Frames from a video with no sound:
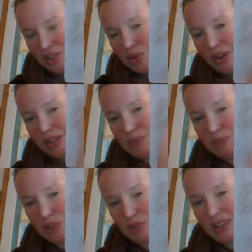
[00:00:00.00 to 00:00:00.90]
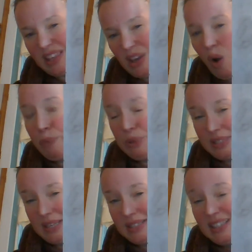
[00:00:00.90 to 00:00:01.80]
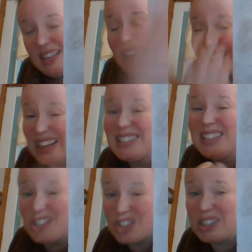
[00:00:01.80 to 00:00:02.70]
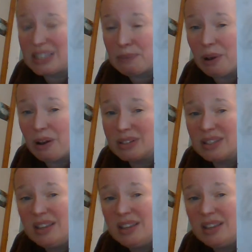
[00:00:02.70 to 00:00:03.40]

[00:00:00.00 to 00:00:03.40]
you're going to be doing the opposite, and that's the adjusting part.